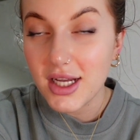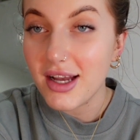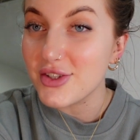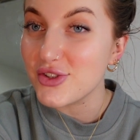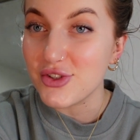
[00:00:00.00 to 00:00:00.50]

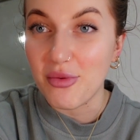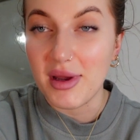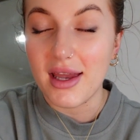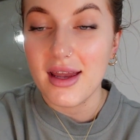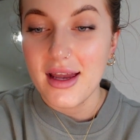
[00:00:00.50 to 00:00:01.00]
Stop
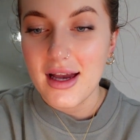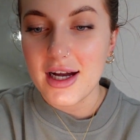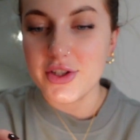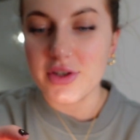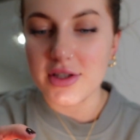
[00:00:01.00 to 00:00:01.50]
it.
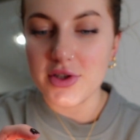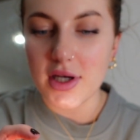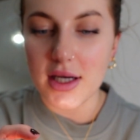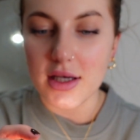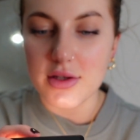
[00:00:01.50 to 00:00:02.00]
And you can
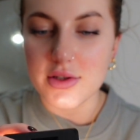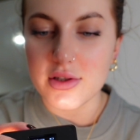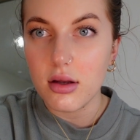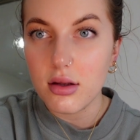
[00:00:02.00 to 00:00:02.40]
change